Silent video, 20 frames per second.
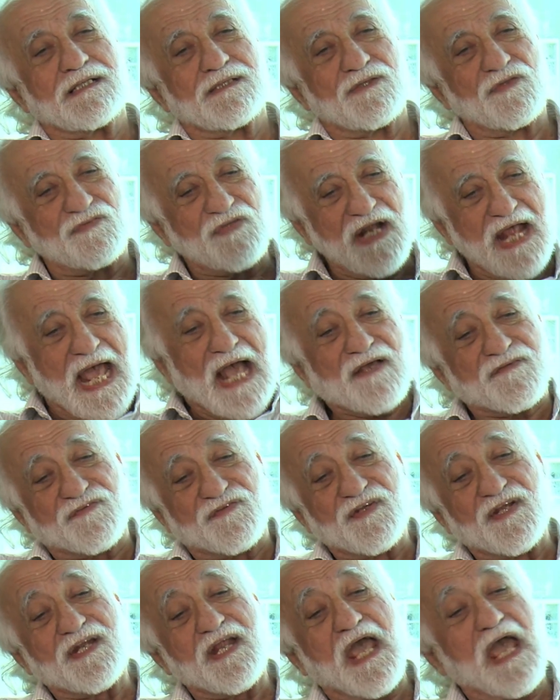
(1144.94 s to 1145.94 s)
There's an
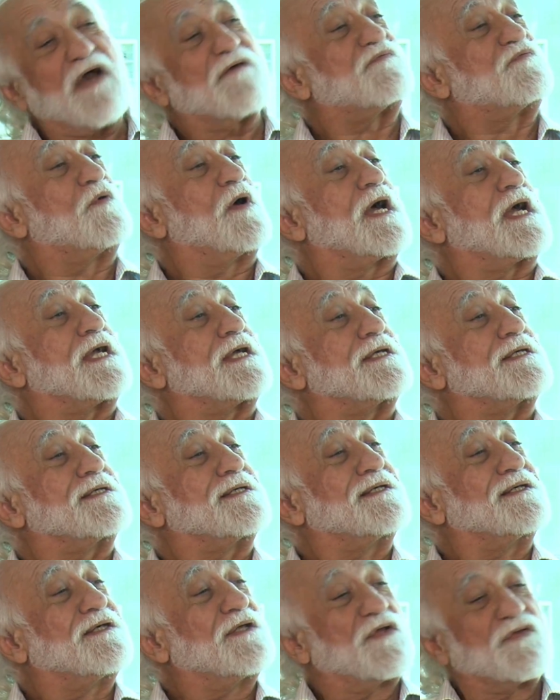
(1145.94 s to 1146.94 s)
accident halfway.
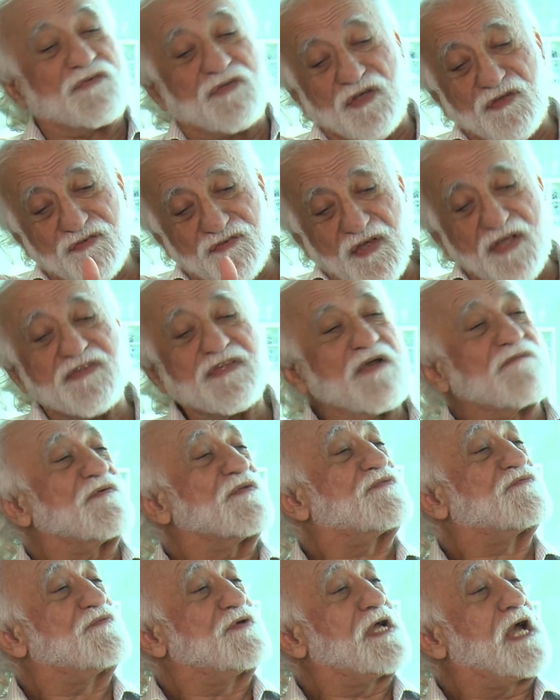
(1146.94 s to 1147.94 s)
So you sit there
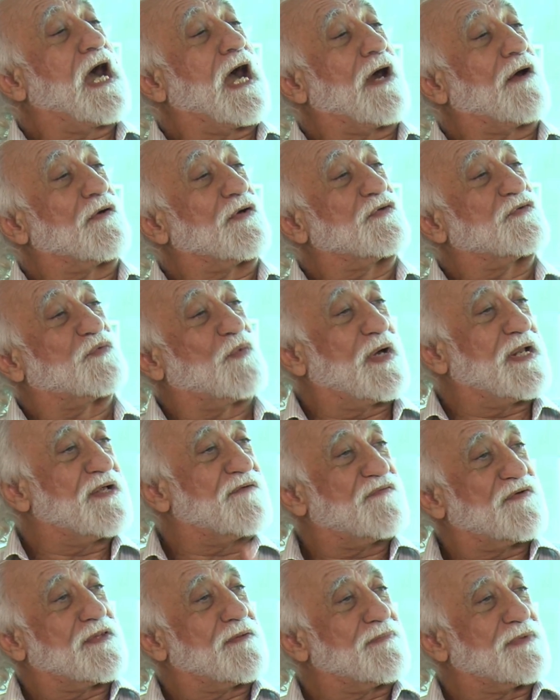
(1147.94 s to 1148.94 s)
for 3 hours
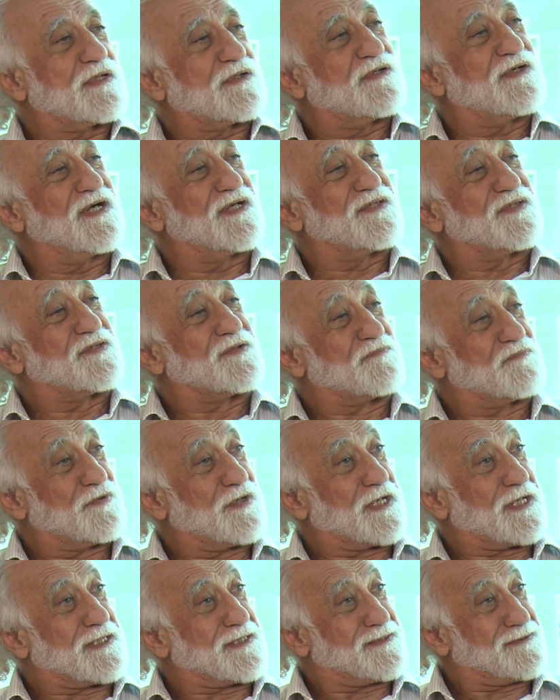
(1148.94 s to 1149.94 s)
waiting for them to clear the
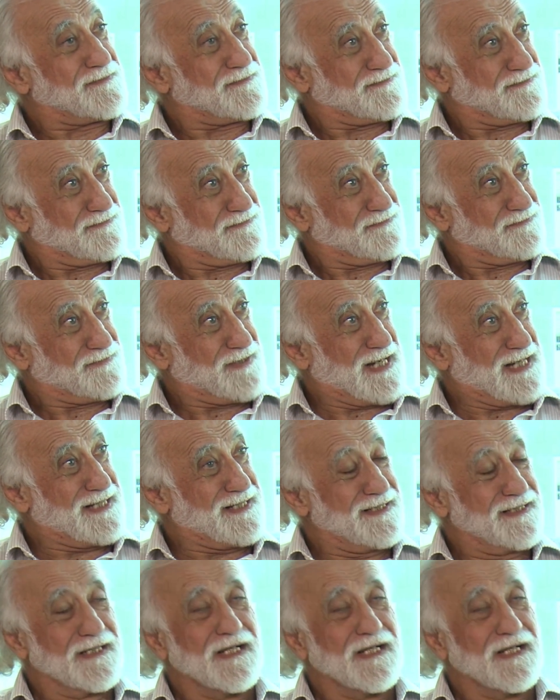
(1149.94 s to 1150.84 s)
debris, right?